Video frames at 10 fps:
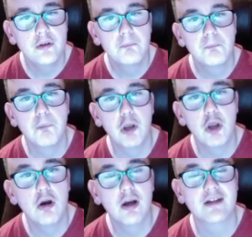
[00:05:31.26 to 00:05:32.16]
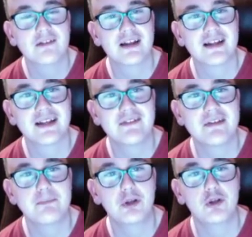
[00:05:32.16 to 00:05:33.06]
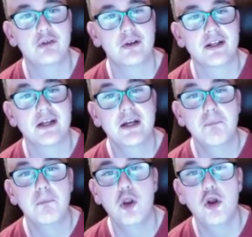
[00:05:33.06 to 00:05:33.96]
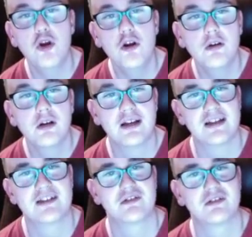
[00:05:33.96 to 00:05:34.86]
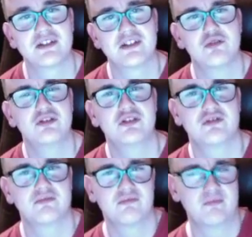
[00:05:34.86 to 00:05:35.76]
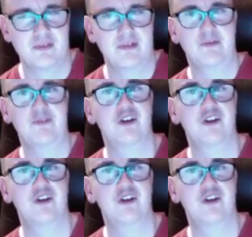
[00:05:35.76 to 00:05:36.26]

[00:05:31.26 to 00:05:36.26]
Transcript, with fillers: Blur, I can't, I can never say Blur right, Blur, it's, it's always, my French